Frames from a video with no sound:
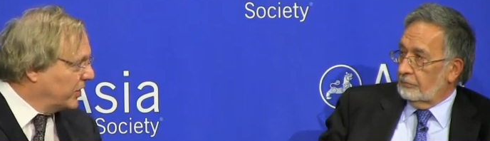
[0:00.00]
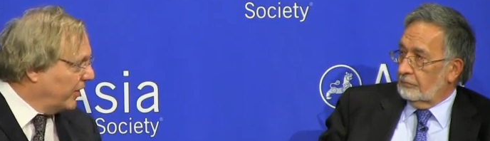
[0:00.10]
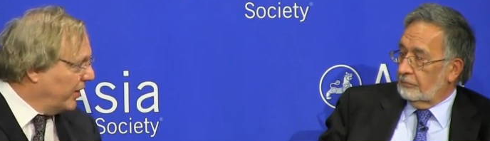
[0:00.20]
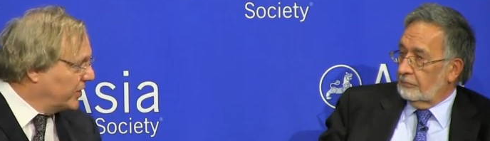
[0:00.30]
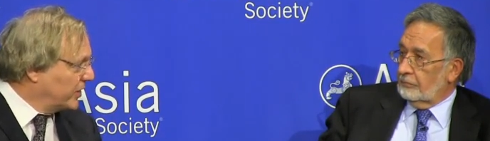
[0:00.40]
Speaker 1: the
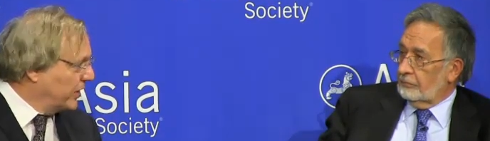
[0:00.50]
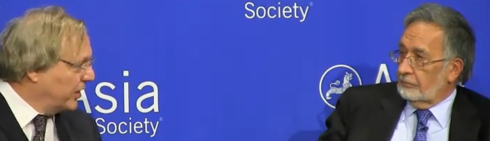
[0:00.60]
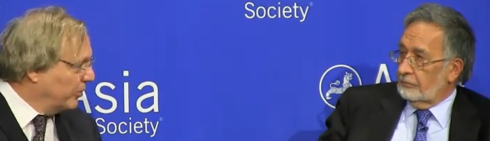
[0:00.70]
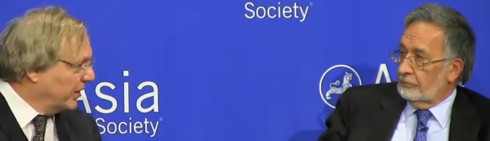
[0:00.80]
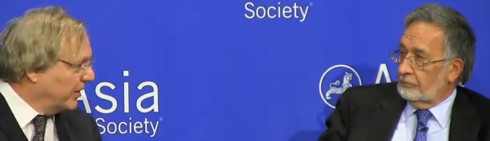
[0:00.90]
generation
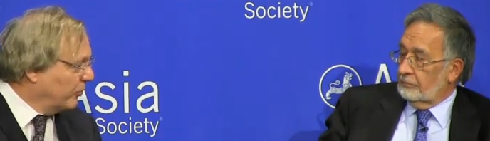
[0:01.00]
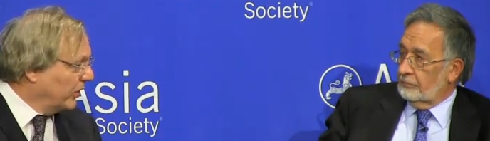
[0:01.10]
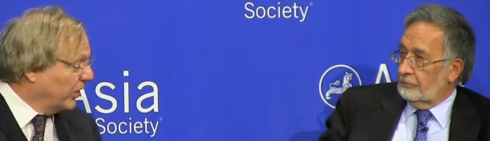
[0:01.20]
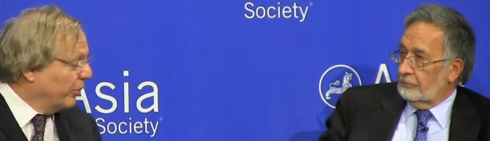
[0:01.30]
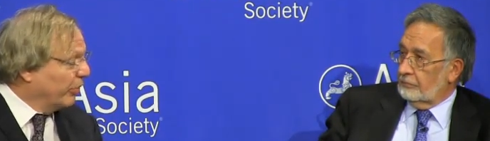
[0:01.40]
that you believe
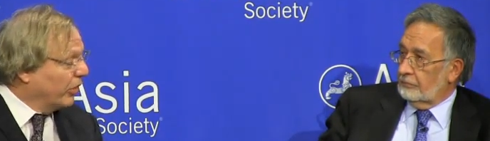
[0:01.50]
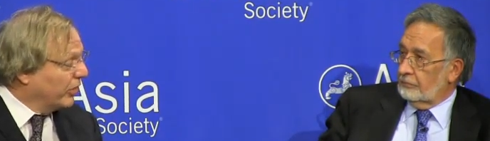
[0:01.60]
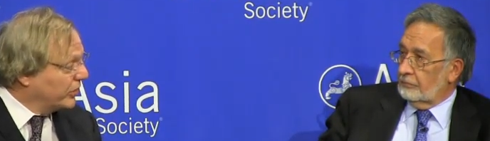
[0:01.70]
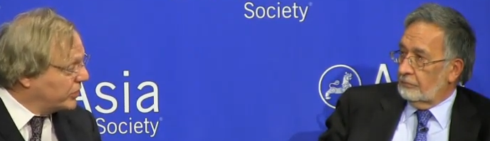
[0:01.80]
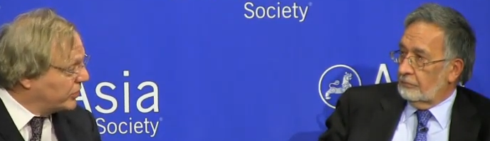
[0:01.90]
will
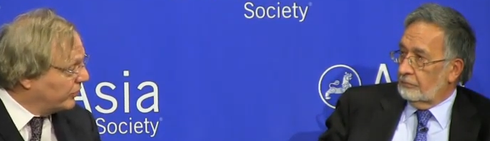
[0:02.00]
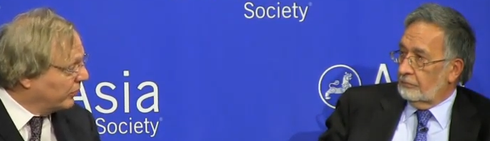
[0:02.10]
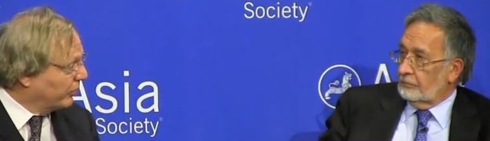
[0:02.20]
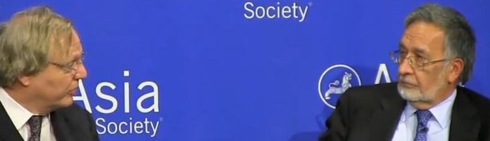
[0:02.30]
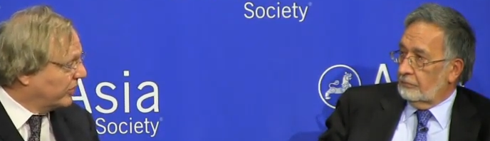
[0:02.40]
emerge
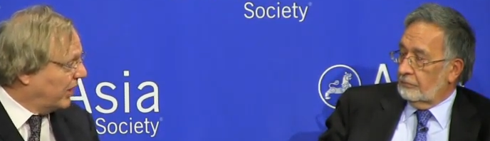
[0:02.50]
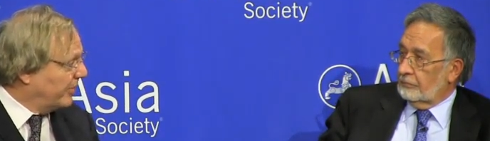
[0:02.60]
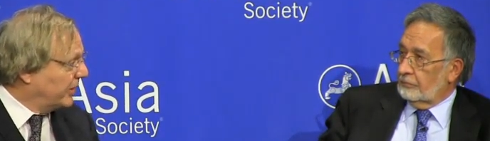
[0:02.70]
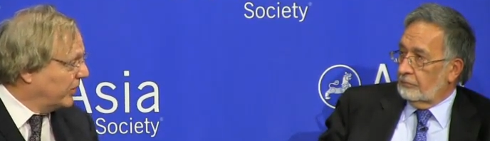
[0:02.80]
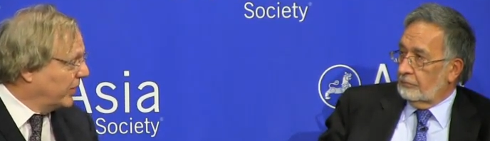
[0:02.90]
for the first
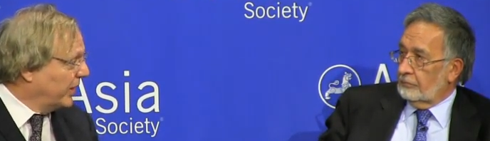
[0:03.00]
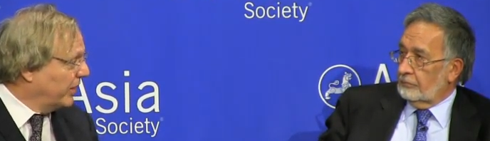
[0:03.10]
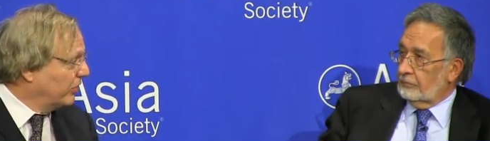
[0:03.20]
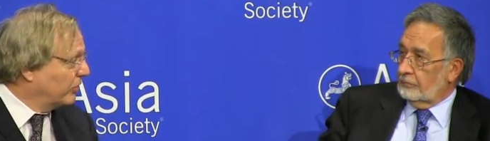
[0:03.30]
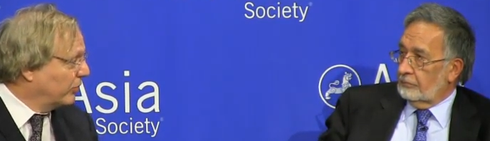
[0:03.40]
time in thirty
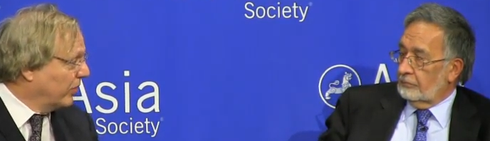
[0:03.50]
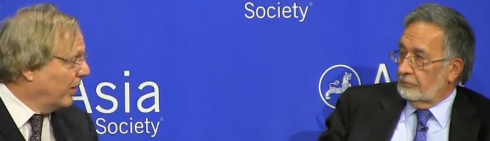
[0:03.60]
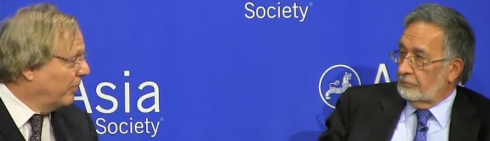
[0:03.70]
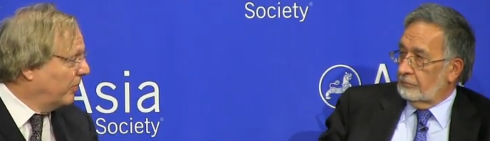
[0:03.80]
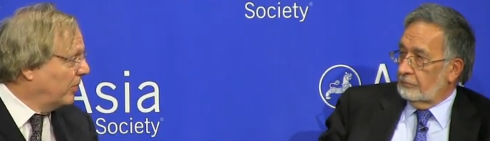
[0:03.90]
years
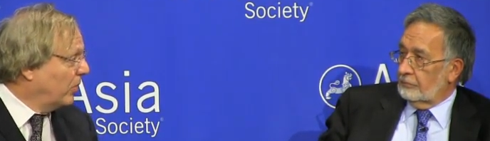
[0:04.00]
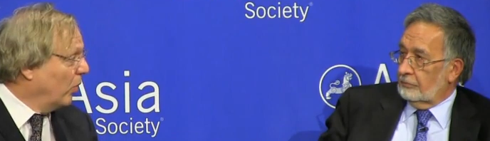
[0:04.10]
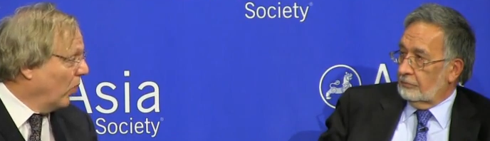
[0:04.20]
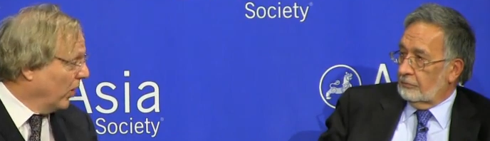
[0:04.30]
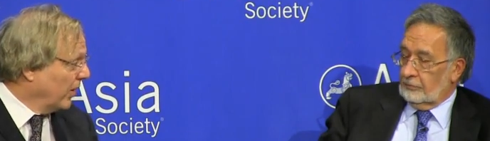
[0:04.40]
from
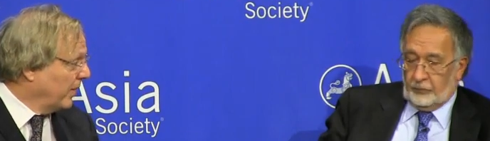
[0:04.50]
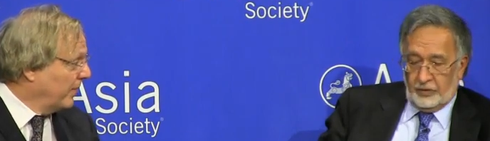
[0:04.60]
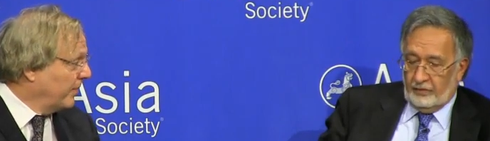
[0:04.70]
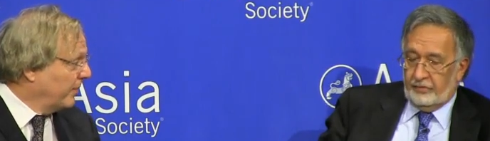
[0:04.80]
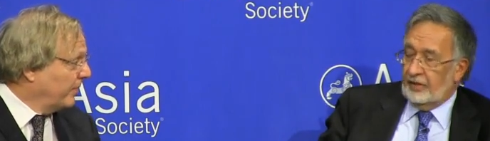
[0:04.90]
war?
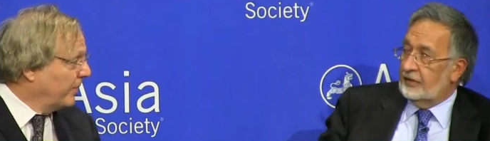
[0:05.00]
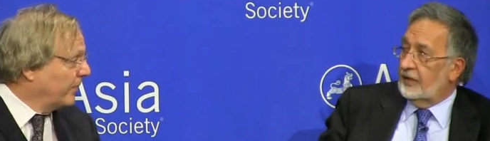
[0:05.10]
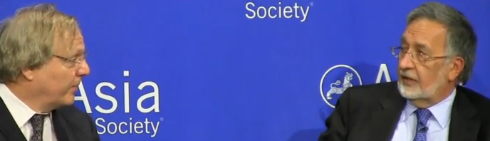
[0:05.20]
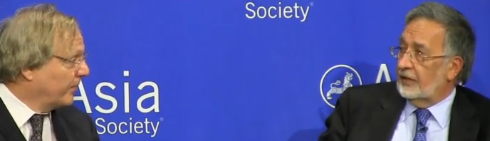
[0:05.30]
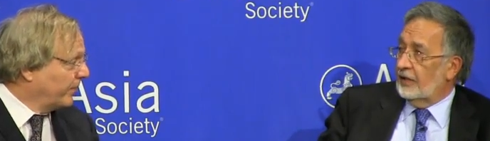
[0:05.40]

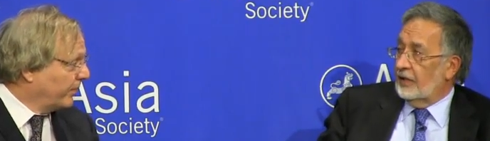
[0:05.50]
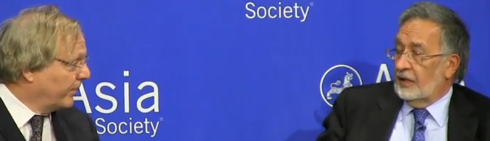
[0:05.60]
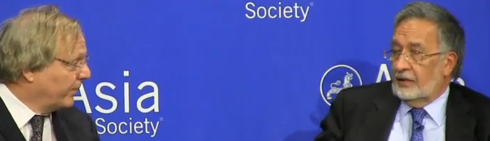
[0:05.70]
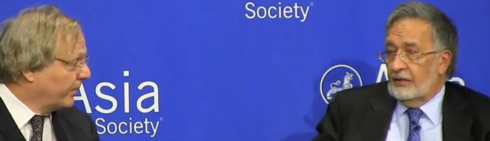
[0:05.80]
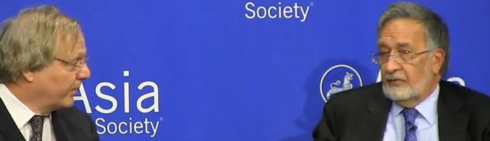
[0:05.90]
Definitely.
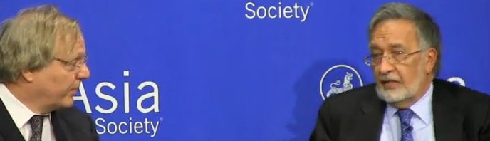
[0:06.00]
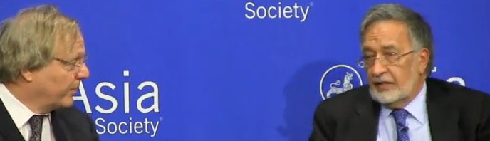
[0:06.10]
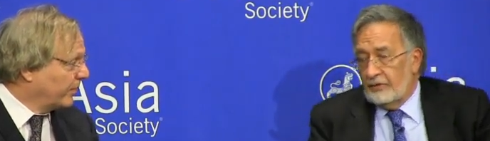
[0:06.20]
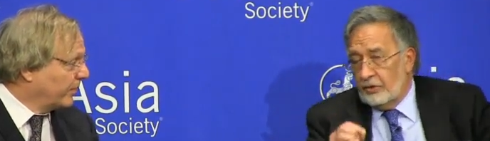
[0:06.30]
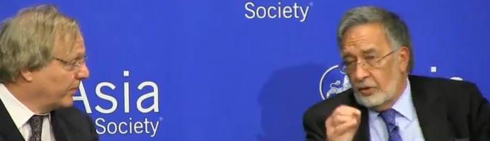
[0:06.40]

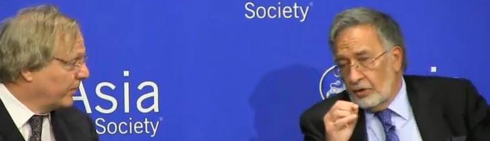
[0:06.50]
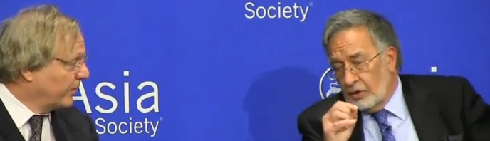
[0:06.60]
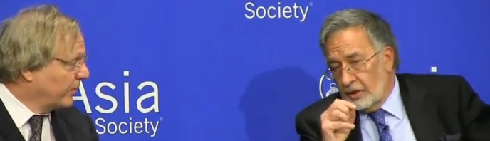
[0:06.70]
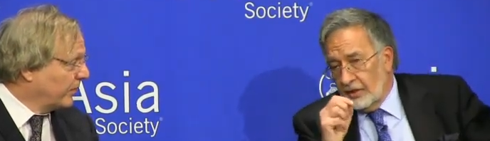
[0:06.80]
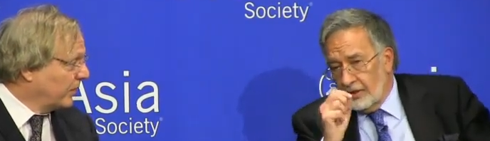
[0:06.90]
Speaker 2: Definitely. You
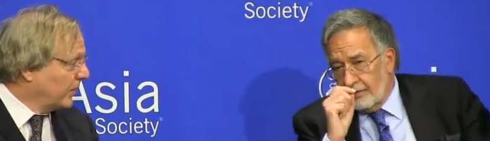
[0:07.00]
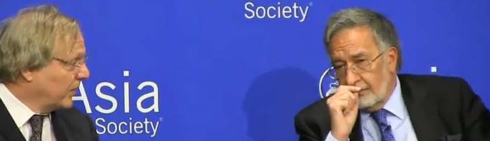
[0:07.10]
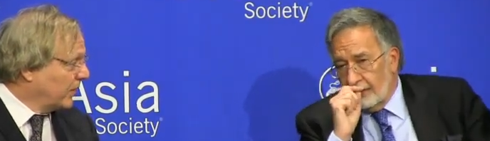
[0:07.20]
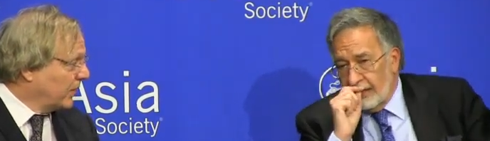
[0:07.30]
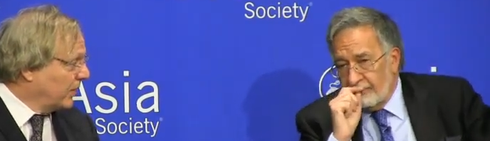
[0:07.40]
know,
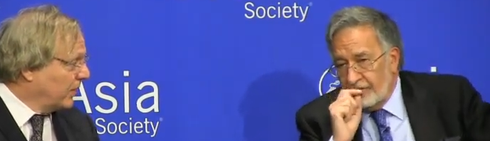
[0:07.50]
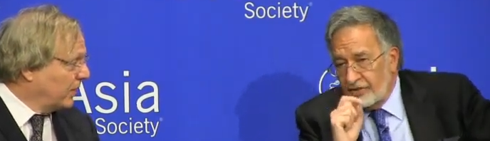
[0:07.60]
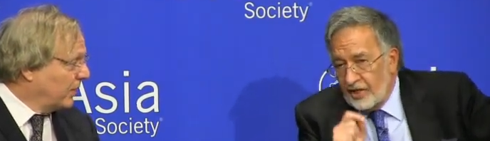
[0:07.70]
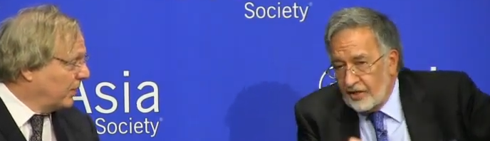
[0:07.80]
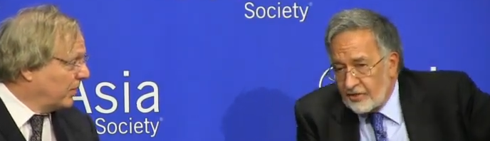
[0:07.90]
uh, eleven
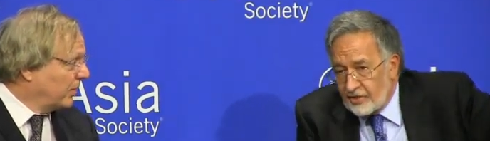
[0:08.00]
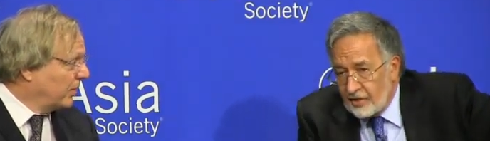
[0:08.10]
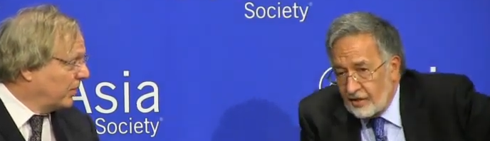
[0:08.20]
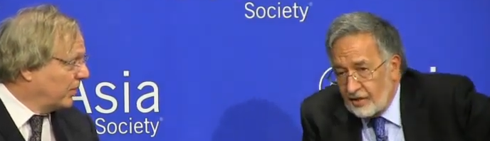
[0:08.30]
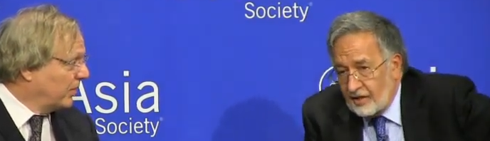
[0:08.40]

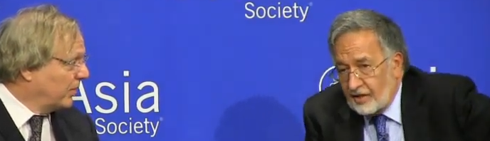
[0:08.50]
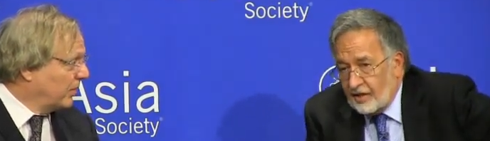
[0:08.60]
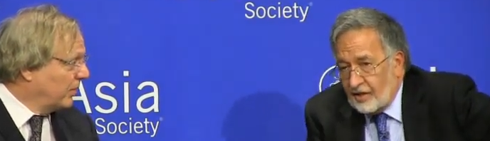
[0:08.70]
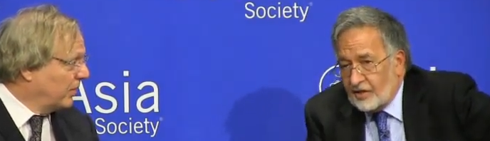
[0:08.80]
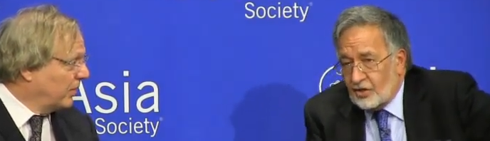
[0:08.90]
years
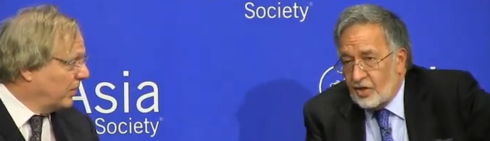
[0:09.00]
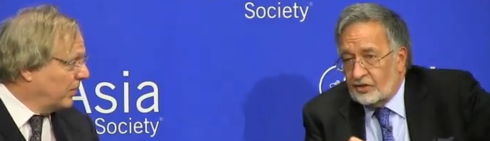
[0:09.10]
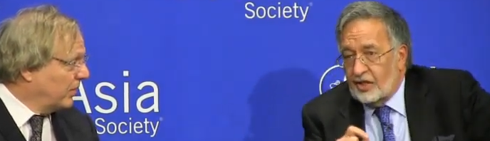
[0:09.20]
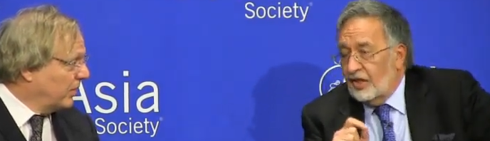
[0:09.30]
is not